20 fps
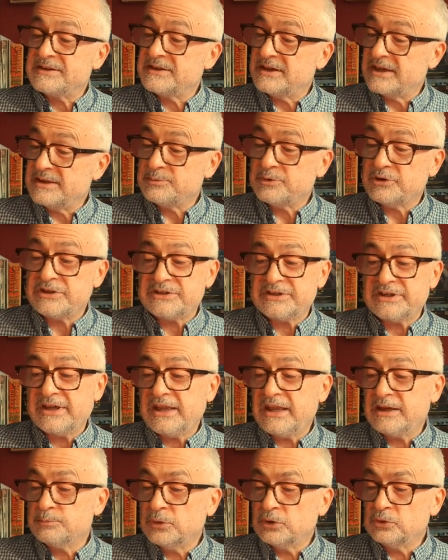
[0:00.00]
Day by
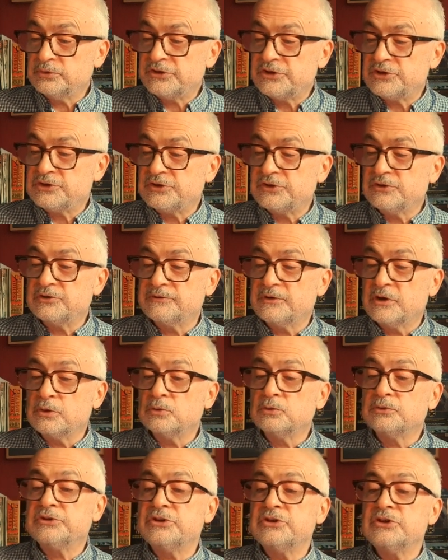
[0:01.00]
day, a multitude of
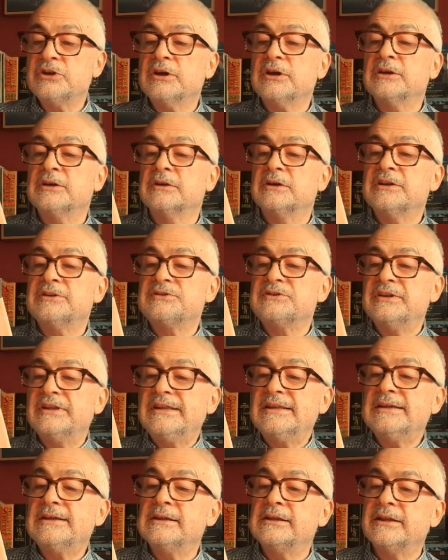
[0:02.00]
old and young listen
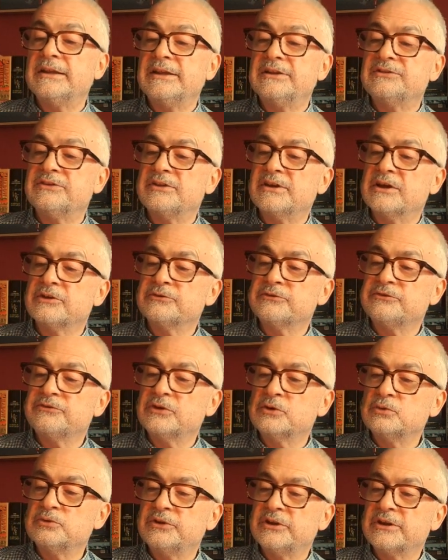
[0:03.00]
eagerly to the
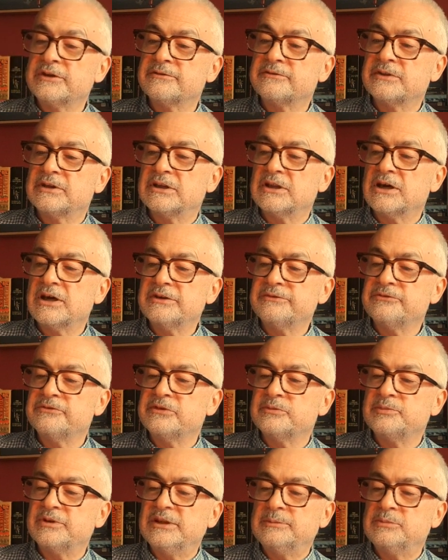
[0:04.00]
unfolding of the life of
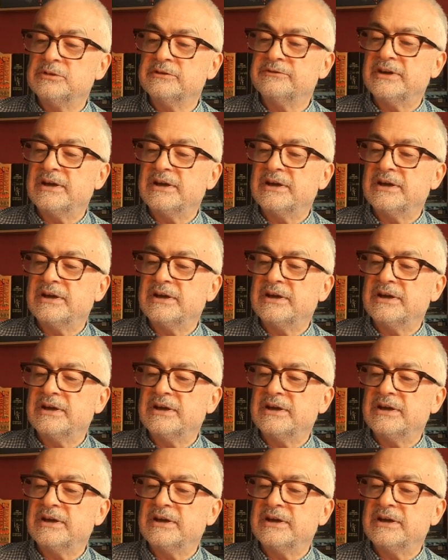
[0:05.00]
the people of